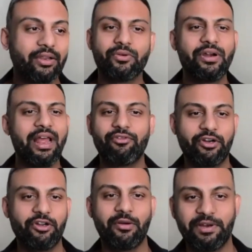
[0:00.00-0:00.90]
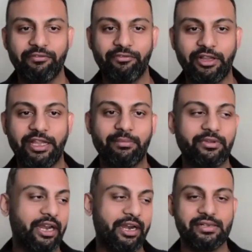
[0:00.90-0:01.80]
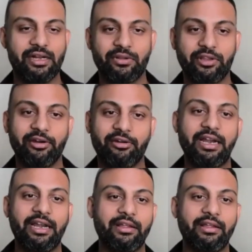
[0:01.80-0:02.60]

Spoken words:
You don't have to adopt everything that is out there, right?